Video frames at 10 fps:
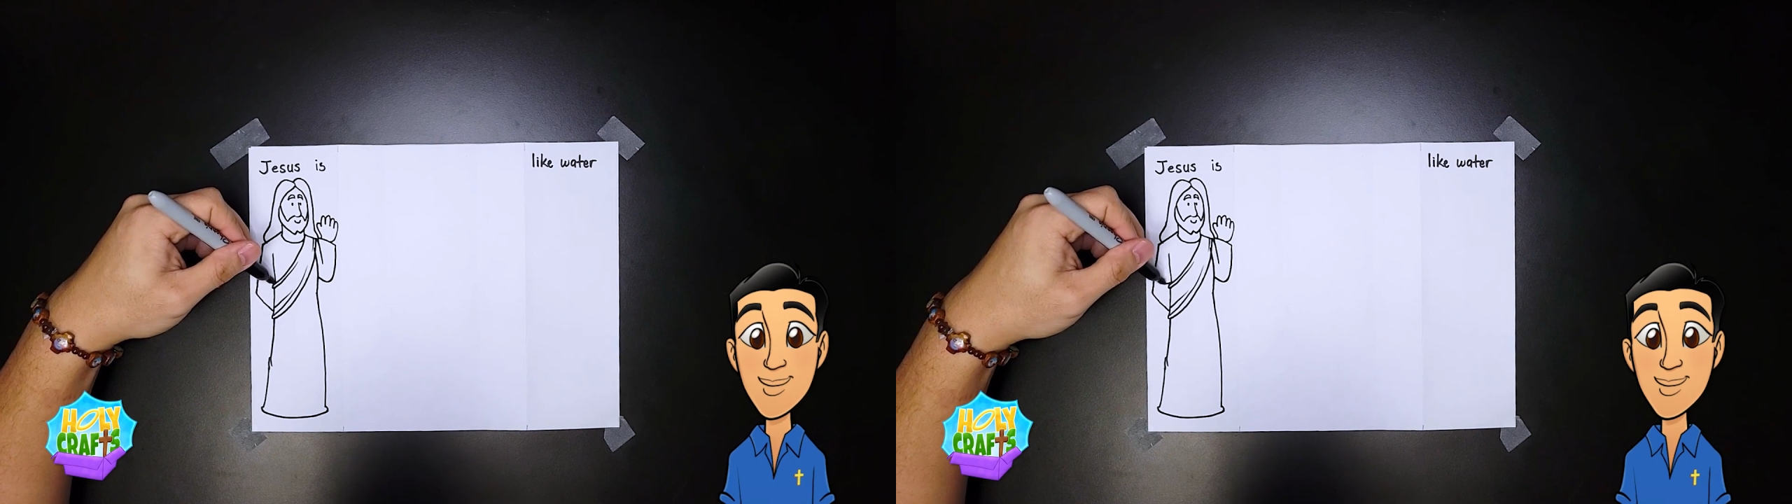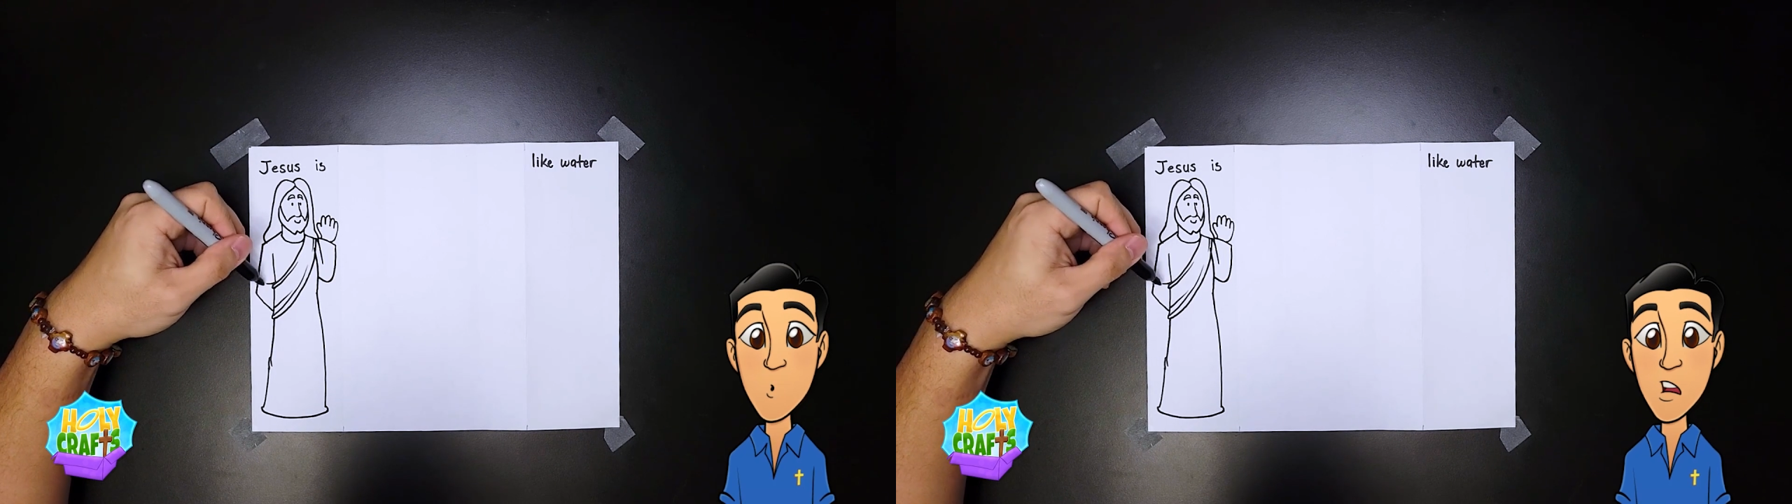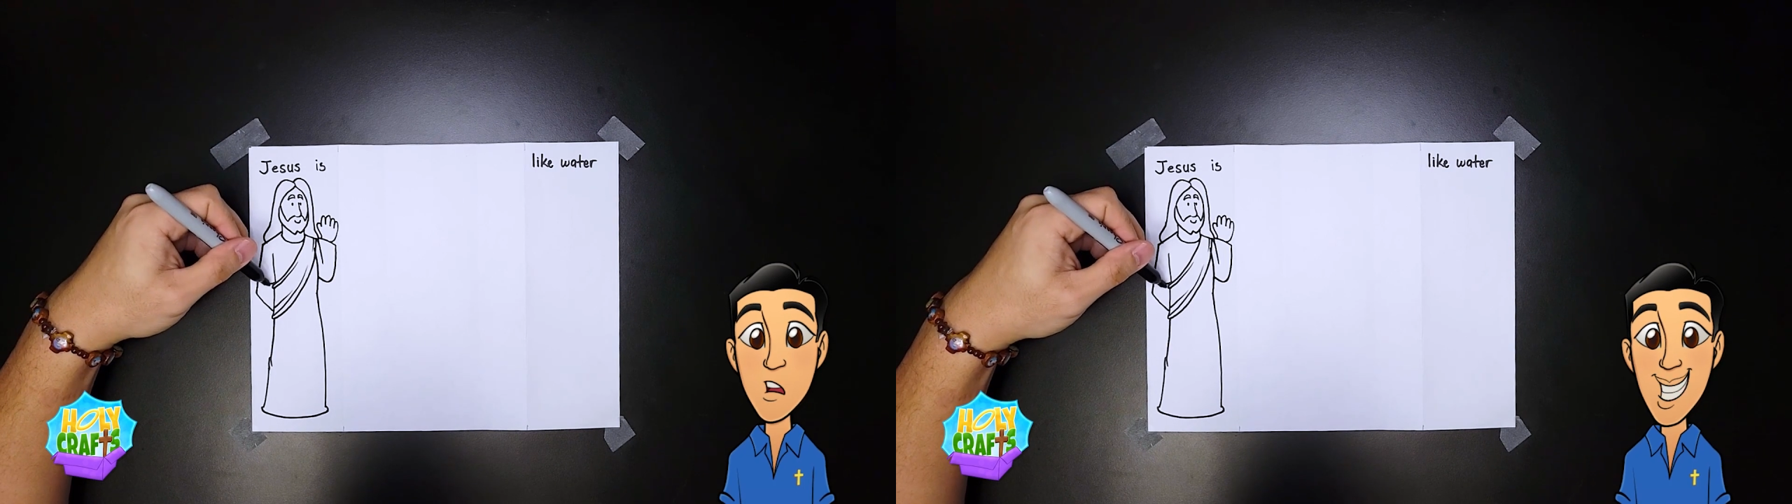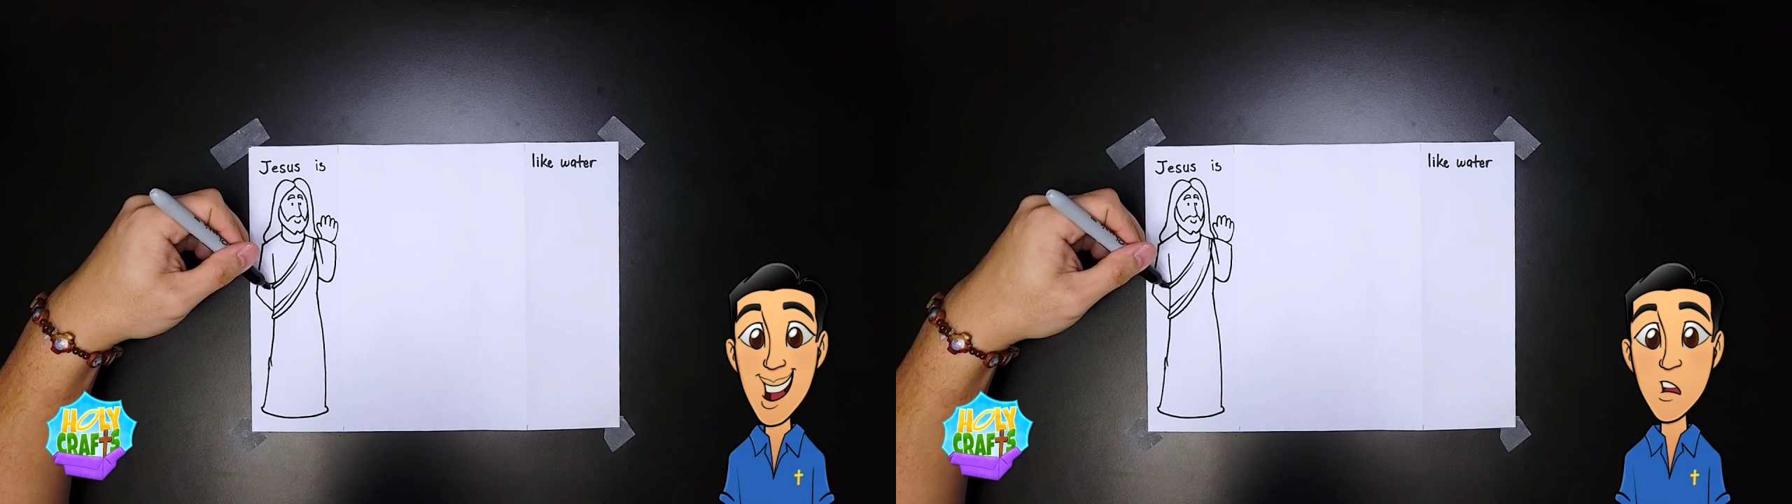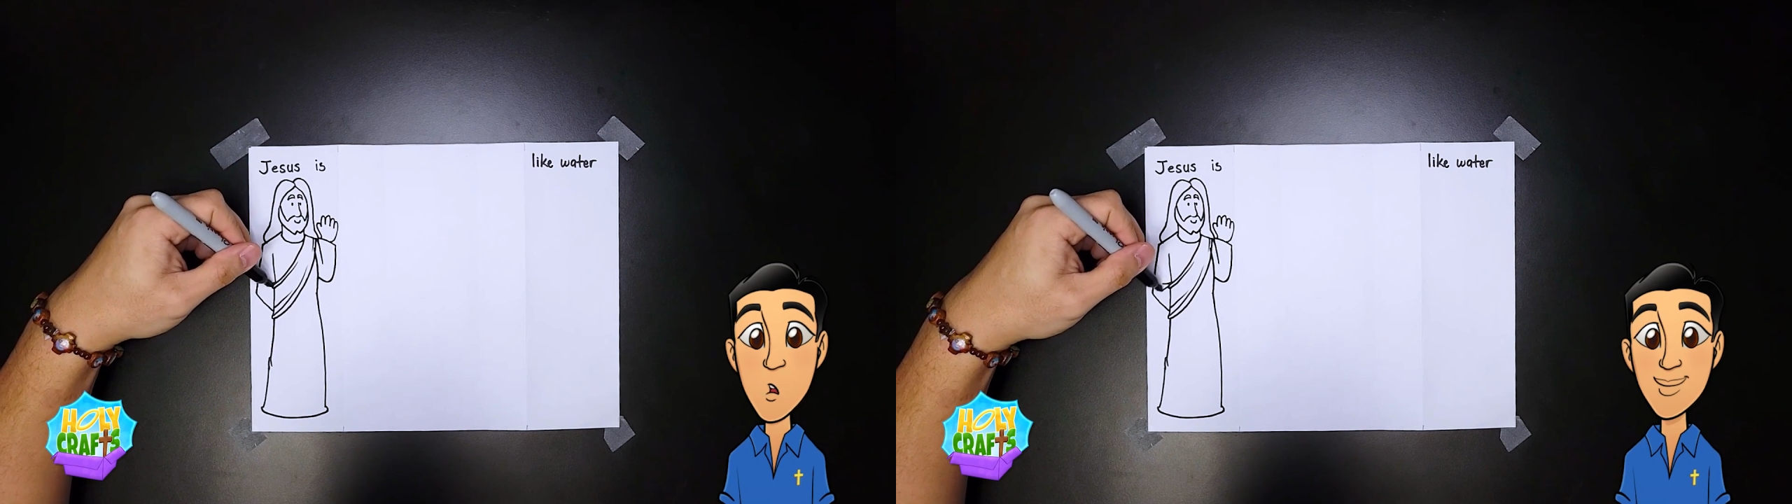on his
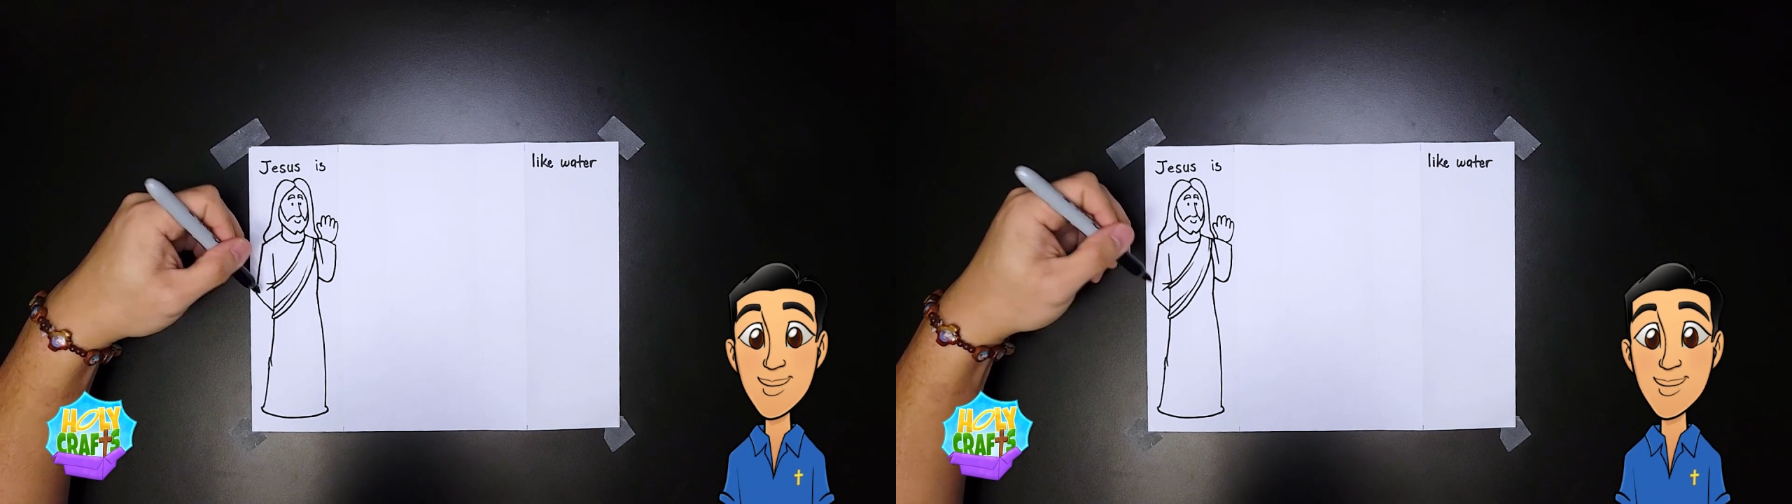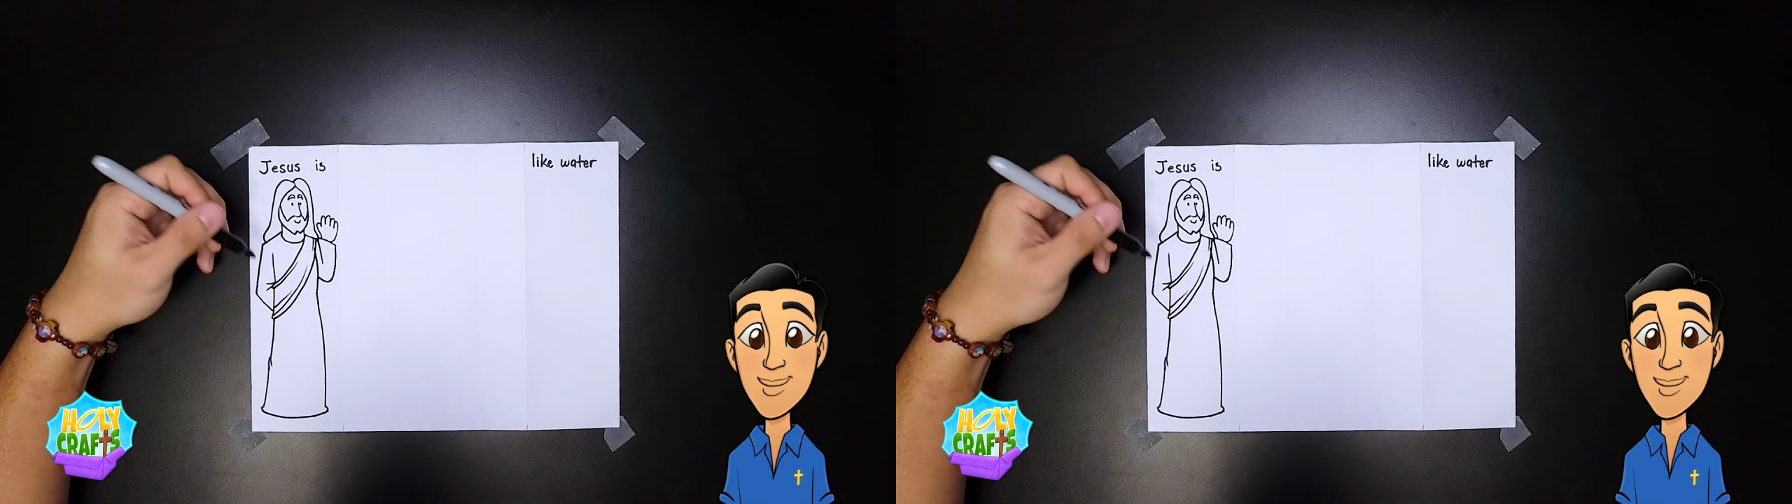arm.